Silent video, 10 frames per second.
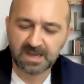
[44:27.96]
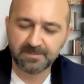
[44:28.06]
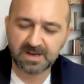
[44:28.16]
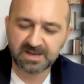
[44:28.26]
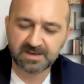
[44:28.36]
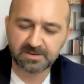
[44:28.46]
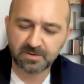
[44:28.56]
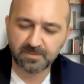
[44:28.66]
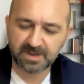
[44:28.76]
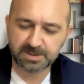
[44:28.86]
I'm glad that
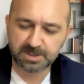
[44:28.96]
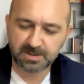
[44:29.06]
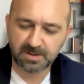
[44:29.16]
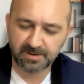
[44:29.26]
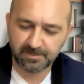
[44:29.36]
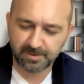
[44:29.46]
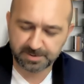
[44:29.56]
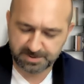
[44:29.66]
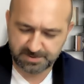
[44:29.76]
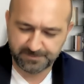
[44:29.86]
you mentioned
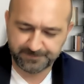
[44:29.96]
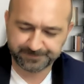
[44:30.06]
numbers,